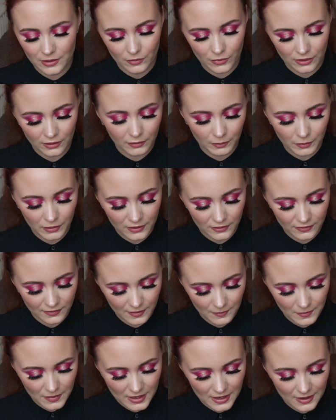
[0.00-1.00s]
it works,
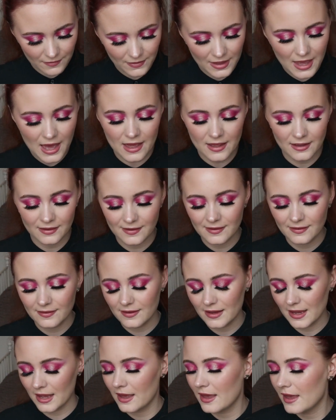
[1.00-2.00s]
because I believe, yeah, it says
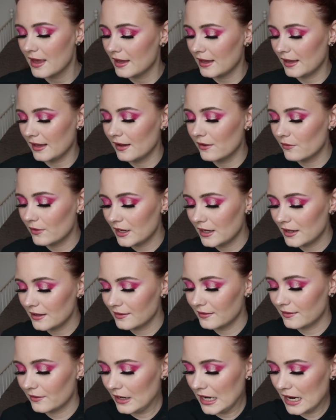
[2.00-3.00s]
the
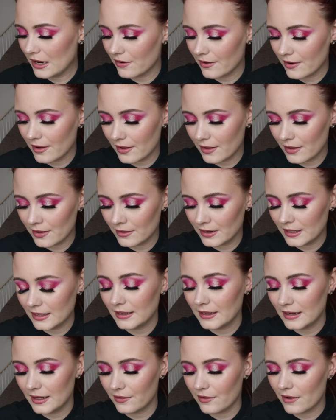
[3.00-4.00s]
ingredients in here
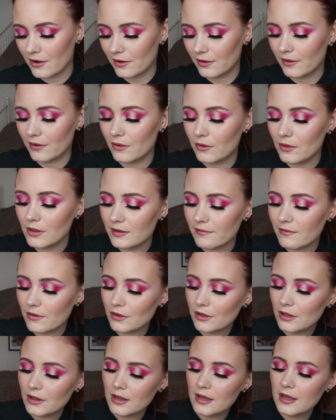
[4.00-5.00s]
are olive
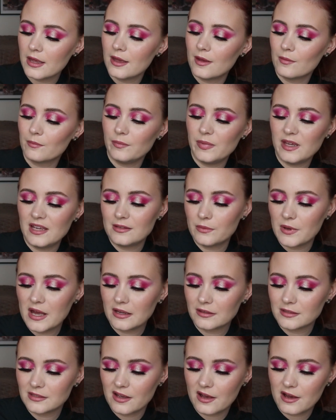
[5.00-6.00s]
oil,
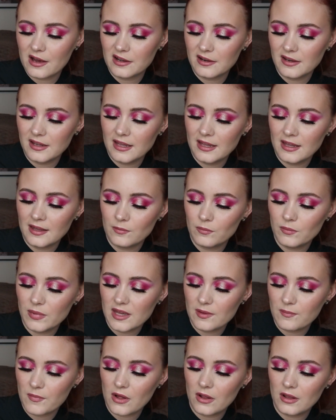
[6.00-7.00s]
beeswax, honey,
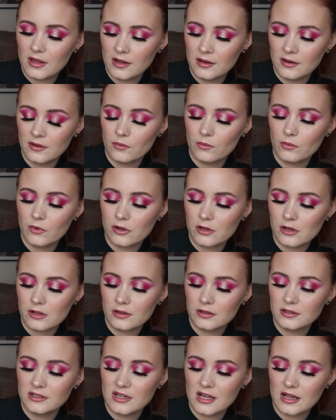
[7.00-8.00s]
bee pollen,
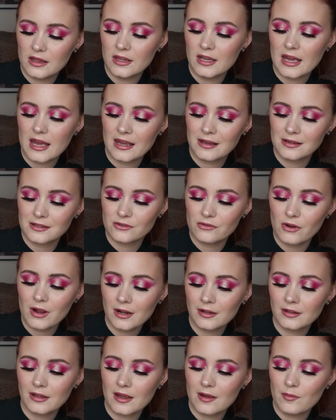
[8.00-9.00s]
royal jelly
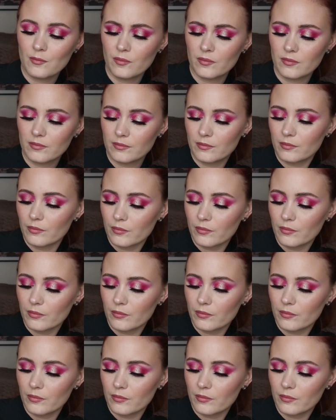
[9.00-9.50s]
extract, and